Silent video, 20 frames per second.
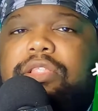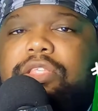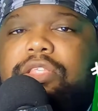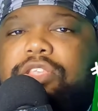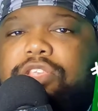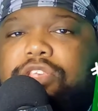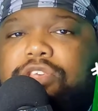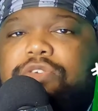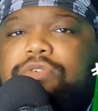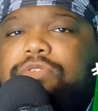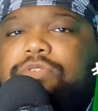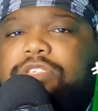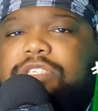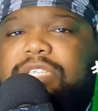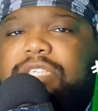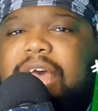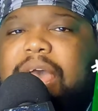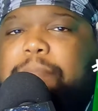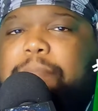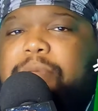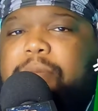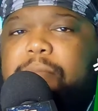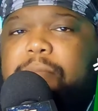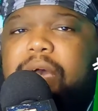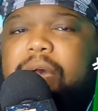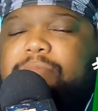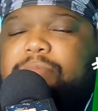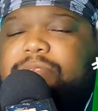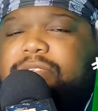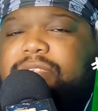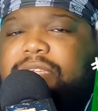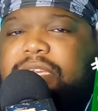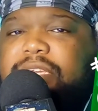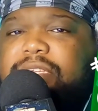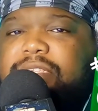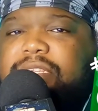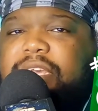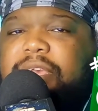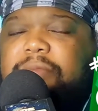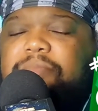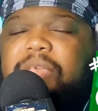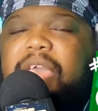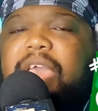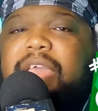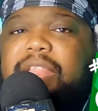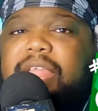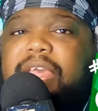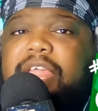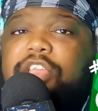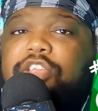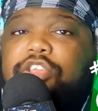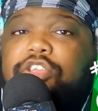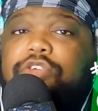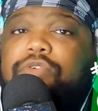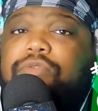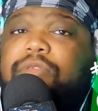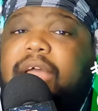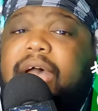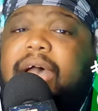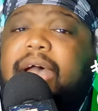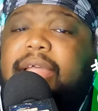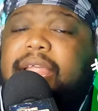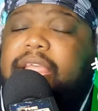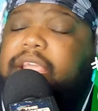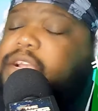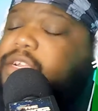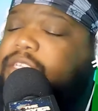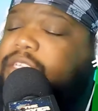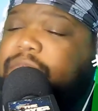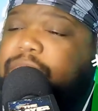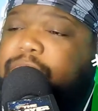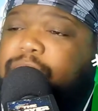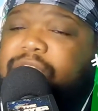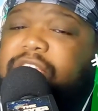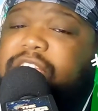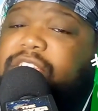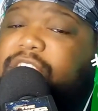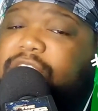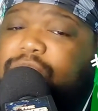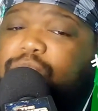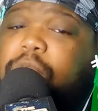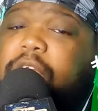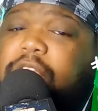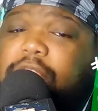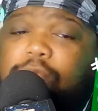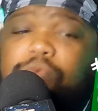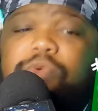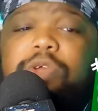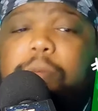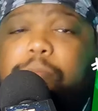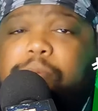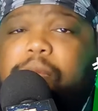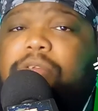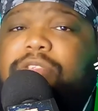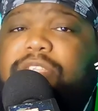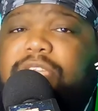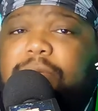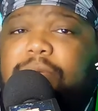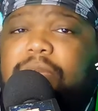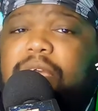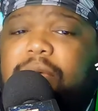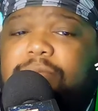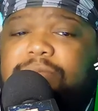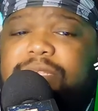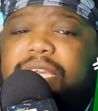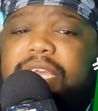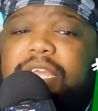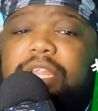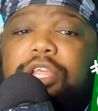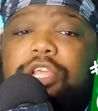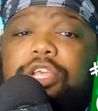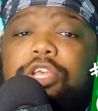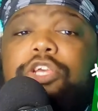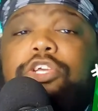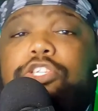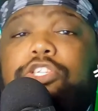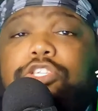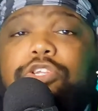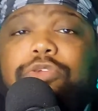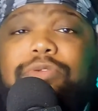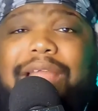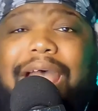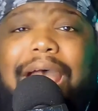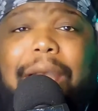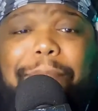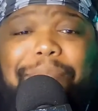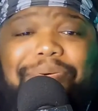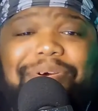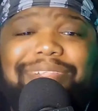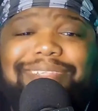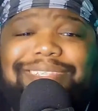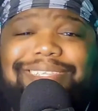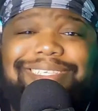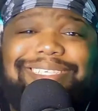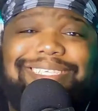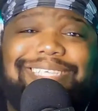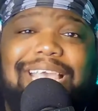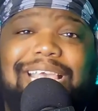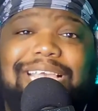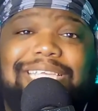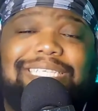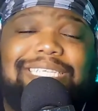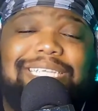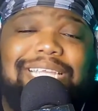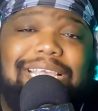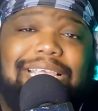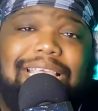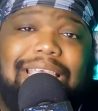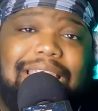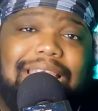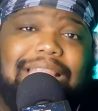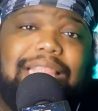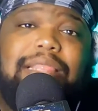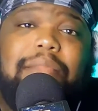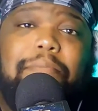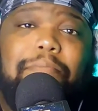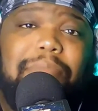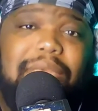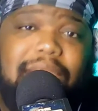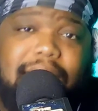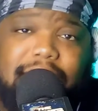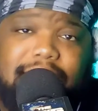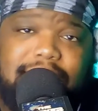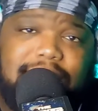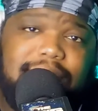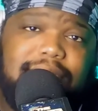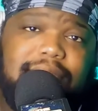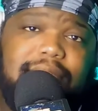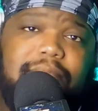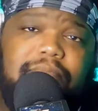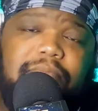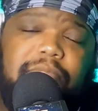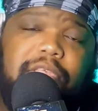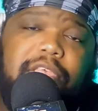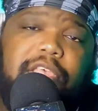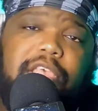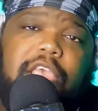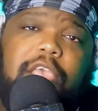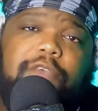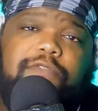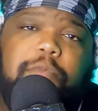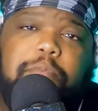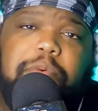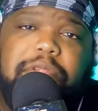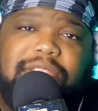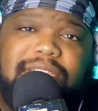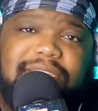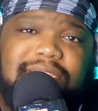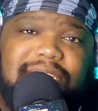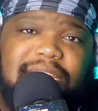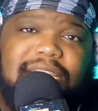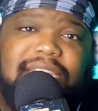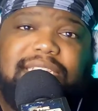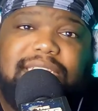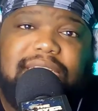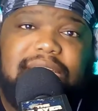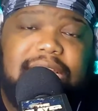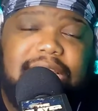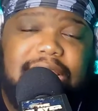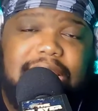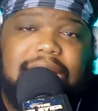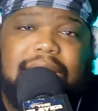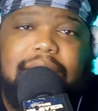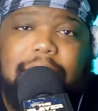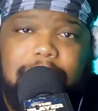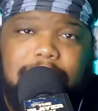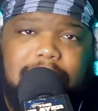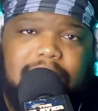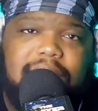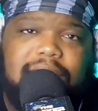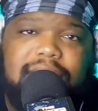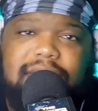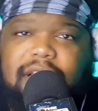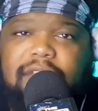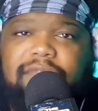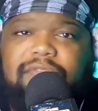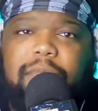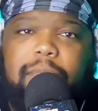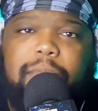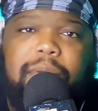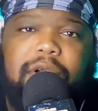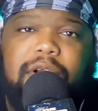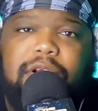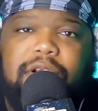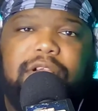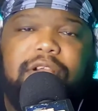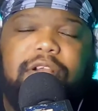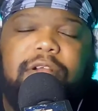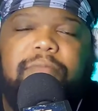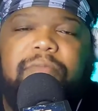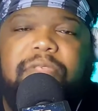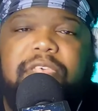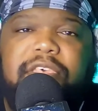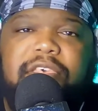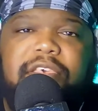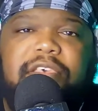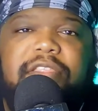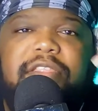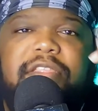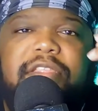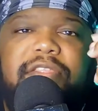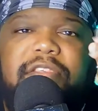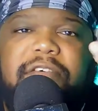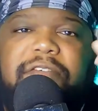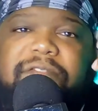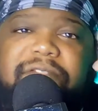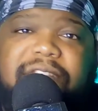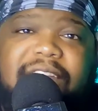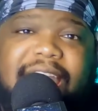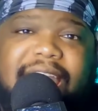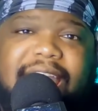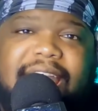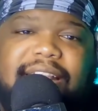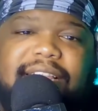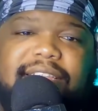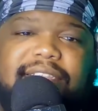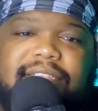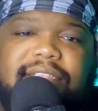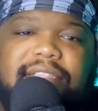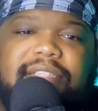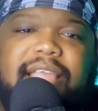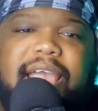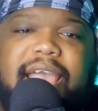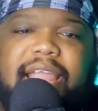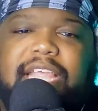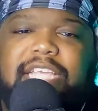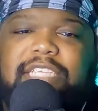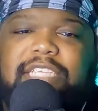use Slap Your Mama seasoning. And then this is where the real pro tip comes in. Do not put the seasoning in the mix. If you put the seasoning in the mix of the burger, the fat that is